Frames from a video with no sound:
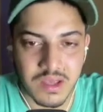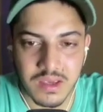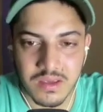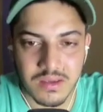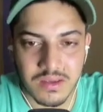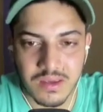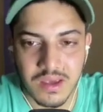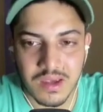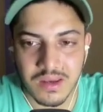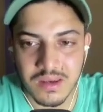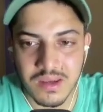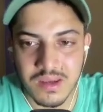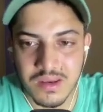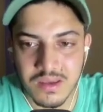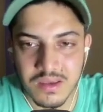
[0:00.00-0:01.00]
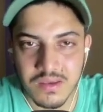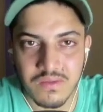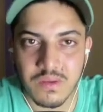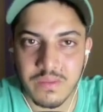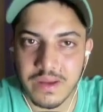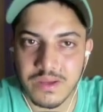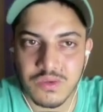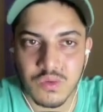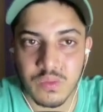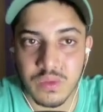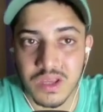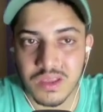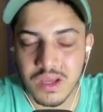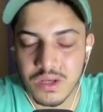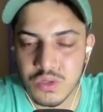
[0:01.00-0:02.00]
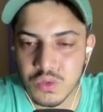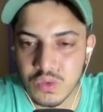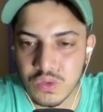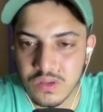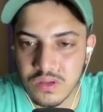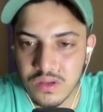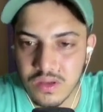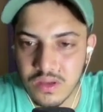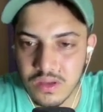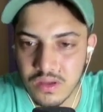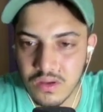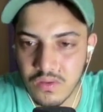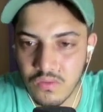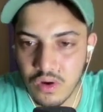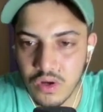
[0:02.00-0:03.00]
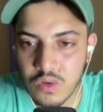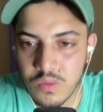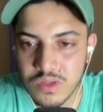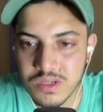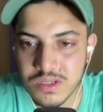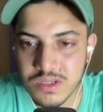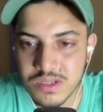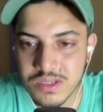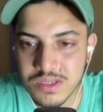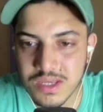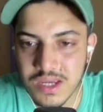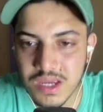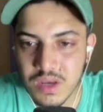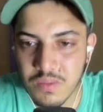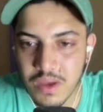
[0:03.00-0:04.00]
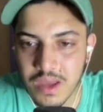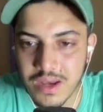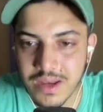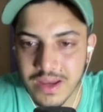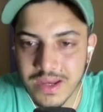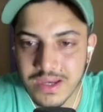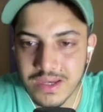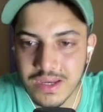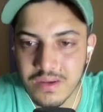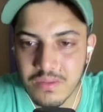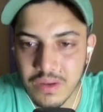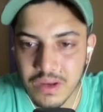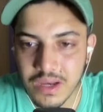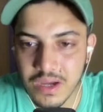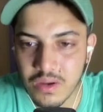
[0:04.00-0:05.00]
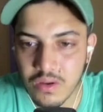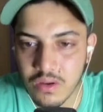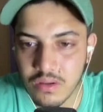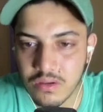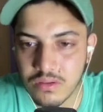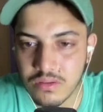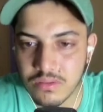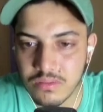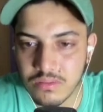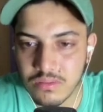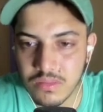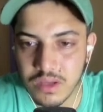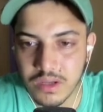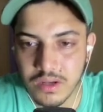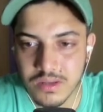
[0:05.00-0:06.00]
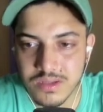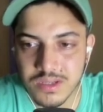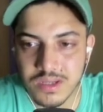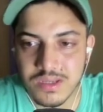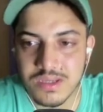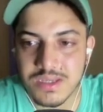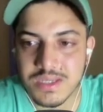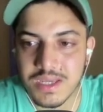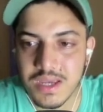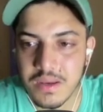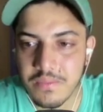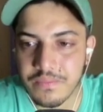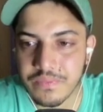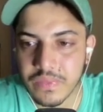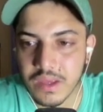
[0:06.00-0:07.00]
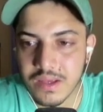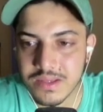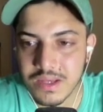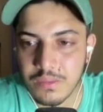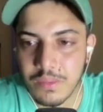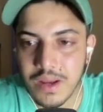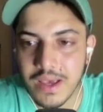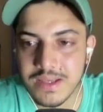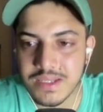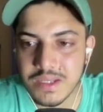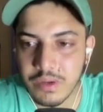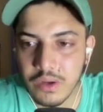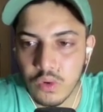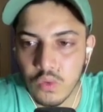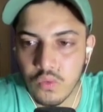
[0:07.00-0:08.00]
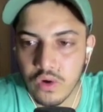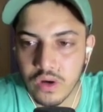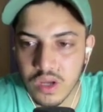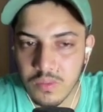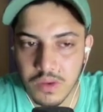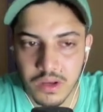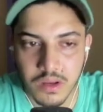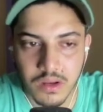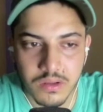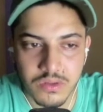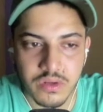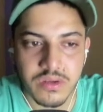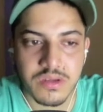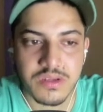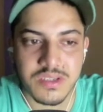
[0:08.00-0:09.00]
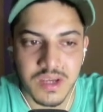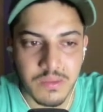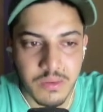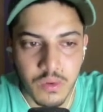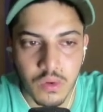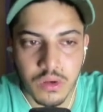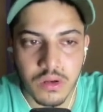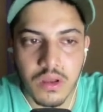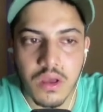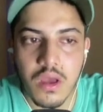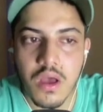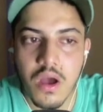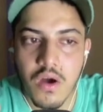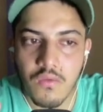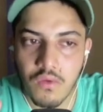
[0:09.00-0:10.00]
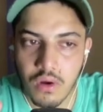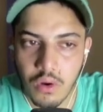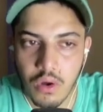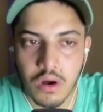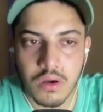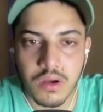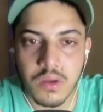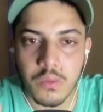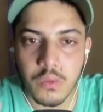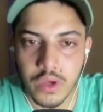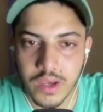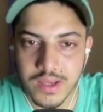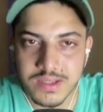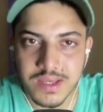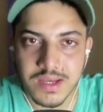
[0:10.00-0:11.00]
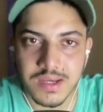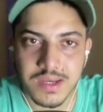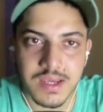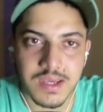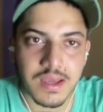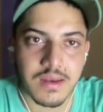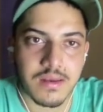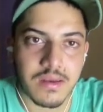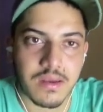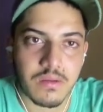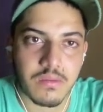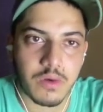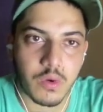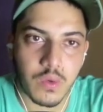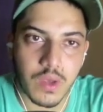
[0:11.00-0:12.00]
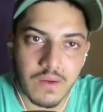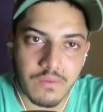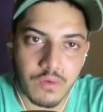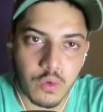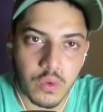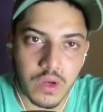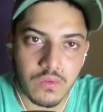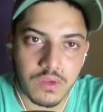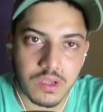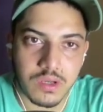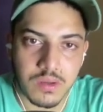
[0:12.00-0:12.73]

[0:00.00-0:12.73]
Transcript: Like, yeah, indeed, if it managed to break that zone. Volume is insane, man, $19 million. Like, it's insane. Supply is limited to 40 million, so it's a gem token. For long term, we guys can take entry, but we have to wait for the